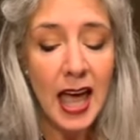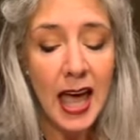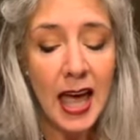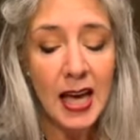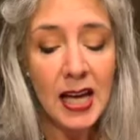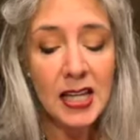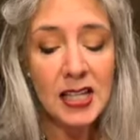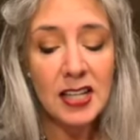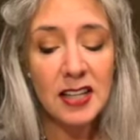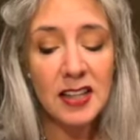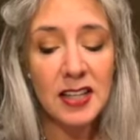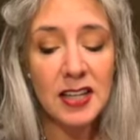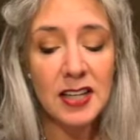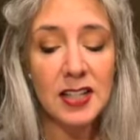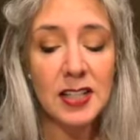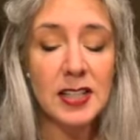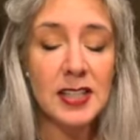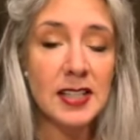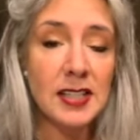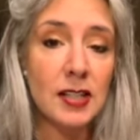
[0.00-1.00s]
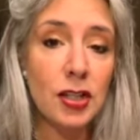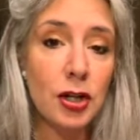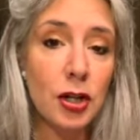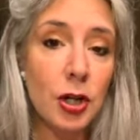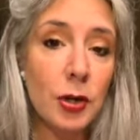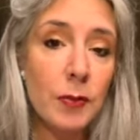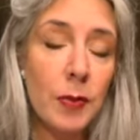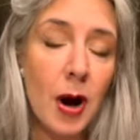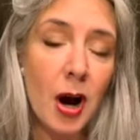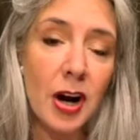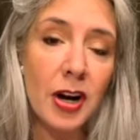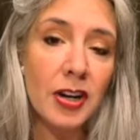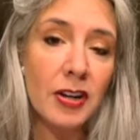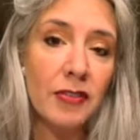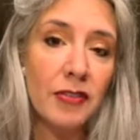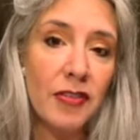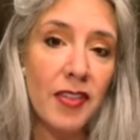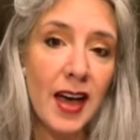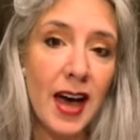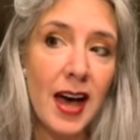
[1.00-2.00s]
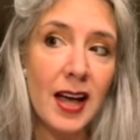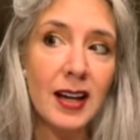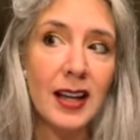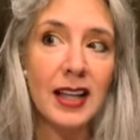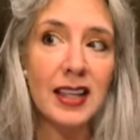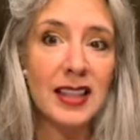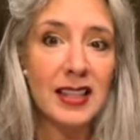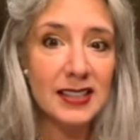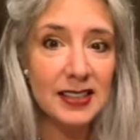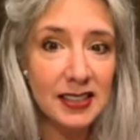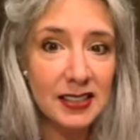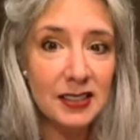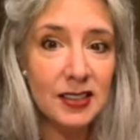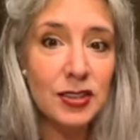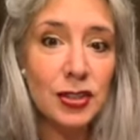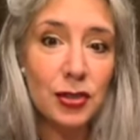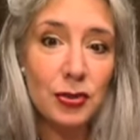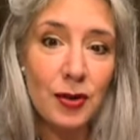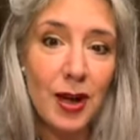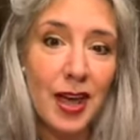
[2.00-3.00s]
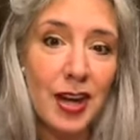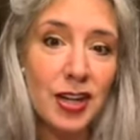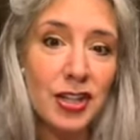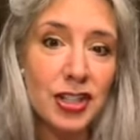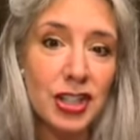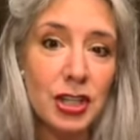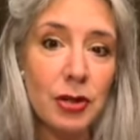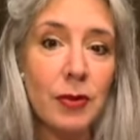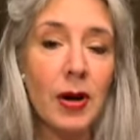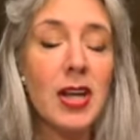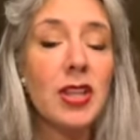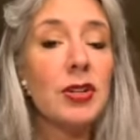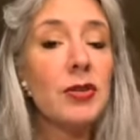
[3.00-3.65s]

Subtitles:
And the third part of that, like, this is a strategy, right?